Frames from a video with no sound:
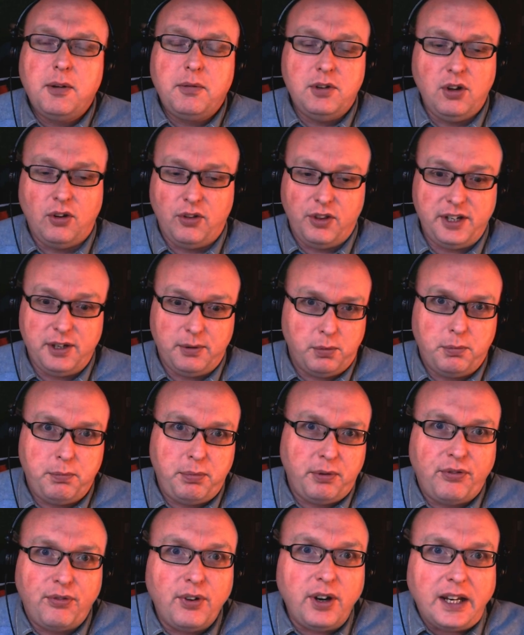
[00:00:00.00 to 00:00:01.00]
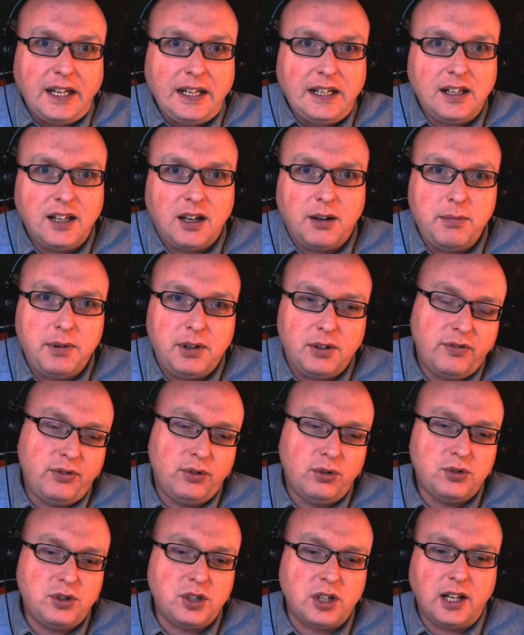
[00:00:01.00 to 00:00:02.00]
Not that it would be free. I mean,
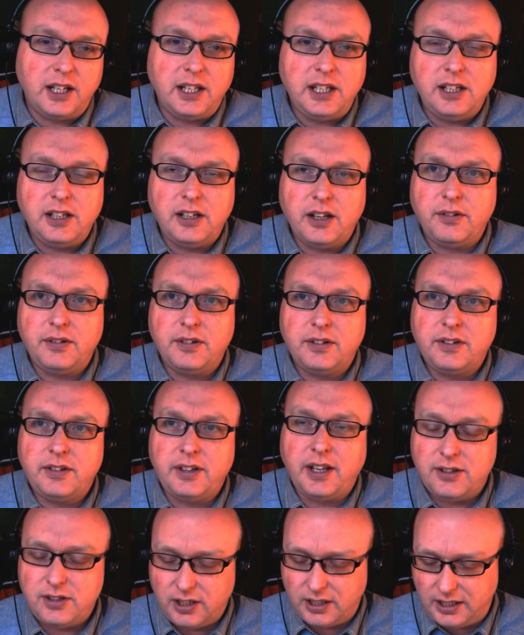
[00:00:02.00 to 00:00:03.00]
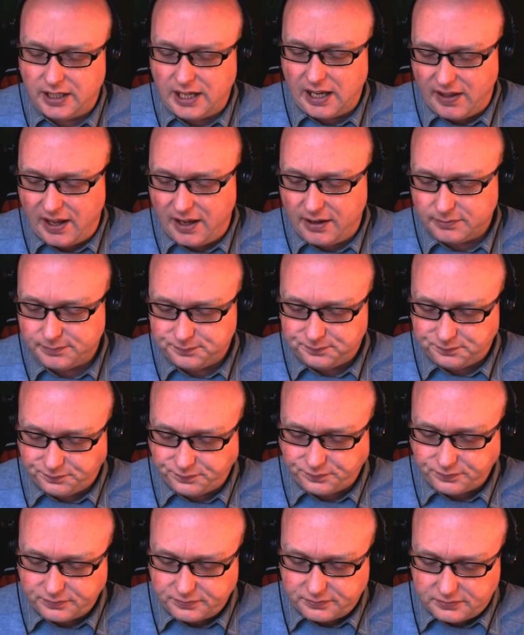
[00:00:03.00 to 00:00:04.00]
unfortunately, you don't tend to get that.
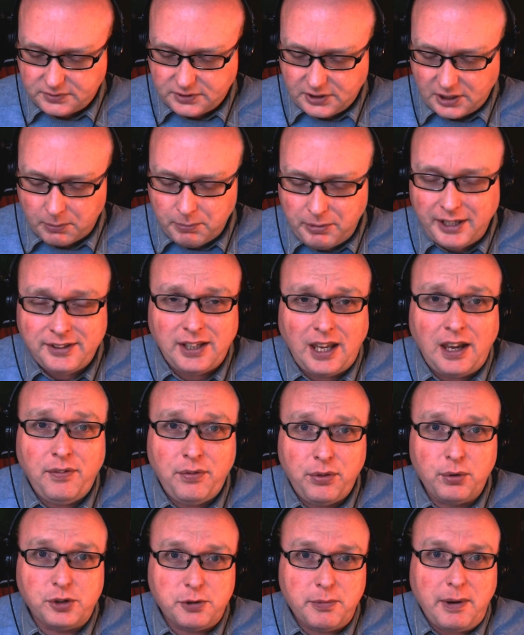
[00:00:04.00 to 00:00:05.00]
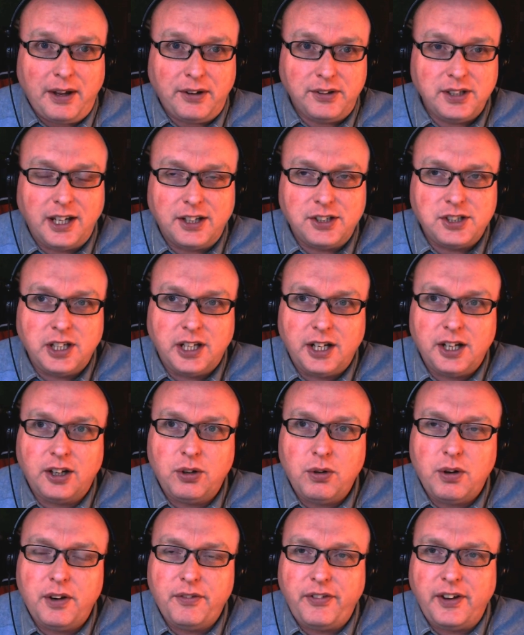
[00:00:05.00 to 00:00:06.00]
But yes, I have thought about it actually, and I
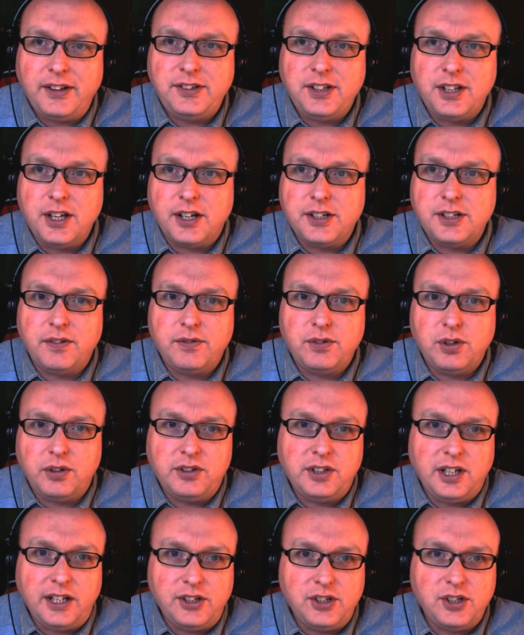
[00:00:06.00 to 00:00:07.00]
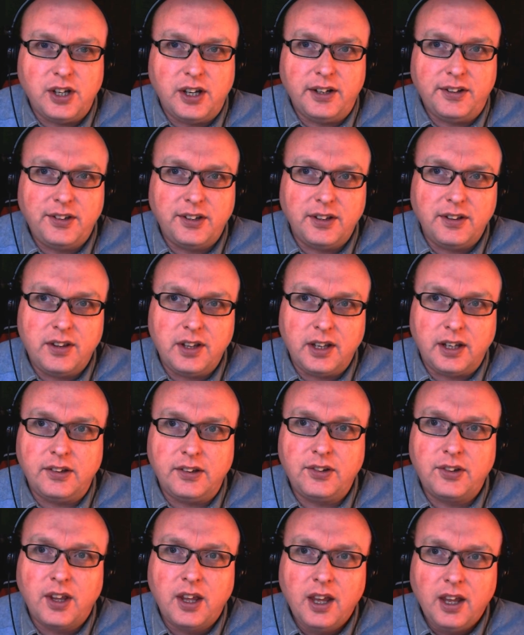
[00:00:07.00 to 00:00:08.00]
quite fancy the idea of doing t-shirts and
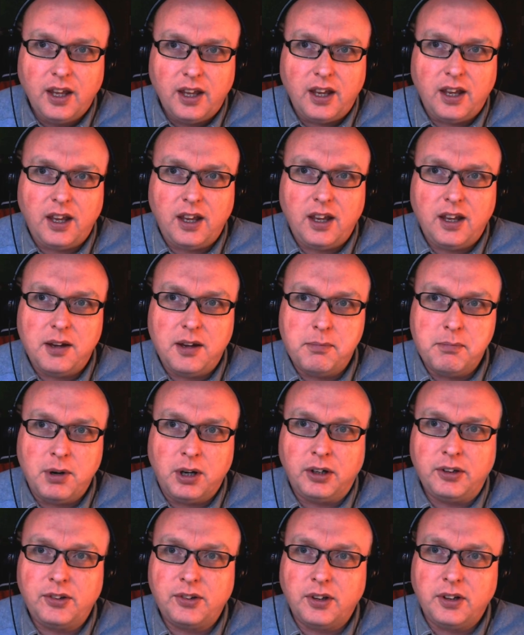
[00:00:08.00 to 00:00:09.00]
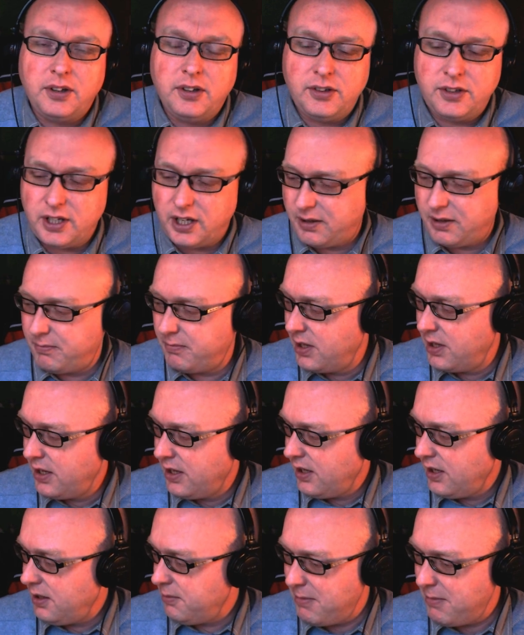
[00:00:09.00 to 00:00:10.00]
things, mugs and
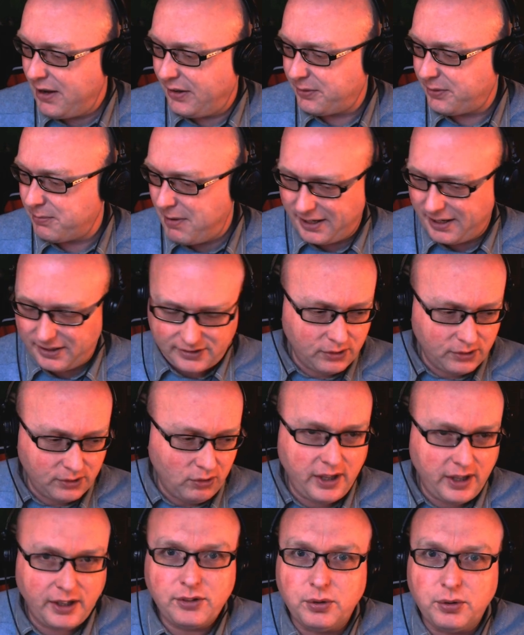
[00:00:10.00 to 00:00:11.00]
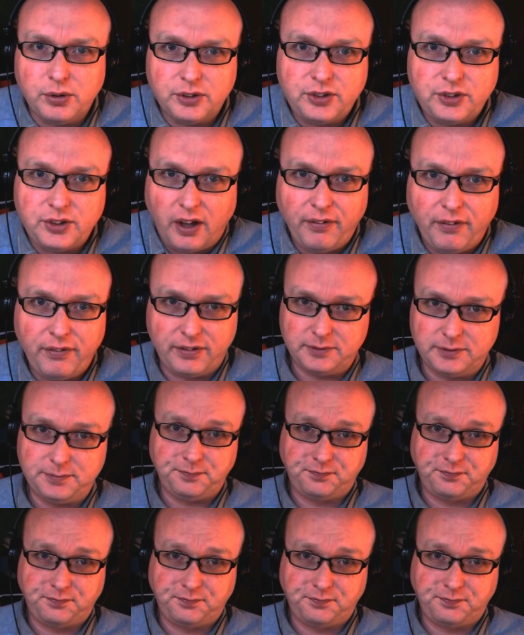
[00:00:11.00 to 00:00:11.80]
mouse mats and all that sort of stuff.